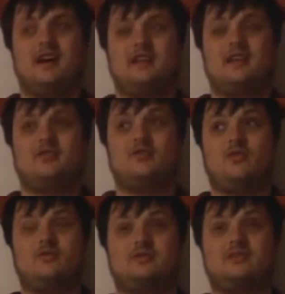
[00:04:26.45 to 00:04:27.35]
and I
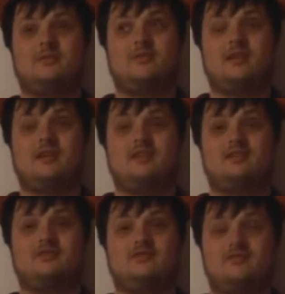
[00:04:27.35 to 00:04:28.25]
don't see why it
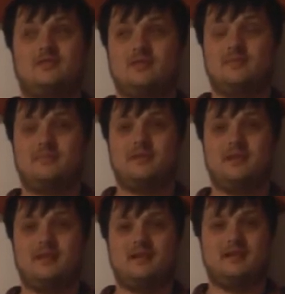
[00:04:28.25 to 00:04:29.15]
shouldn't
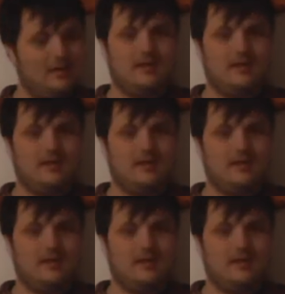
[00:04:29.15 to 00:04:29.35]
be